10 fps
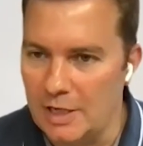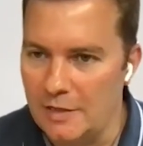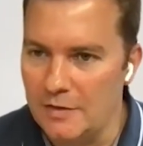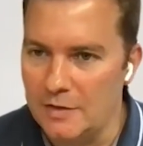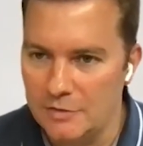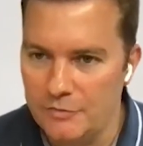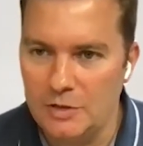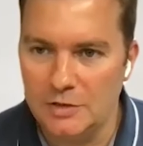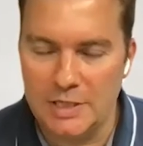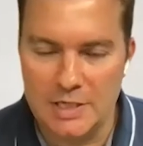And I think the
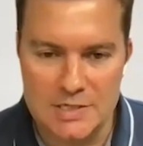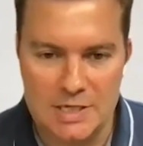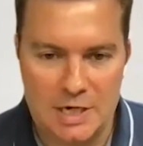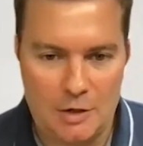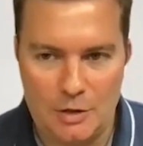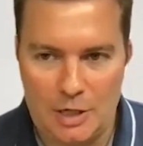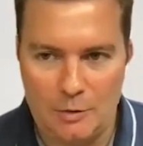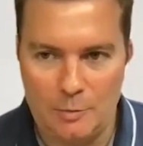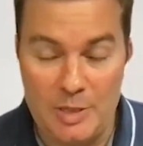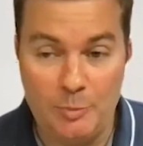difficult thing is that our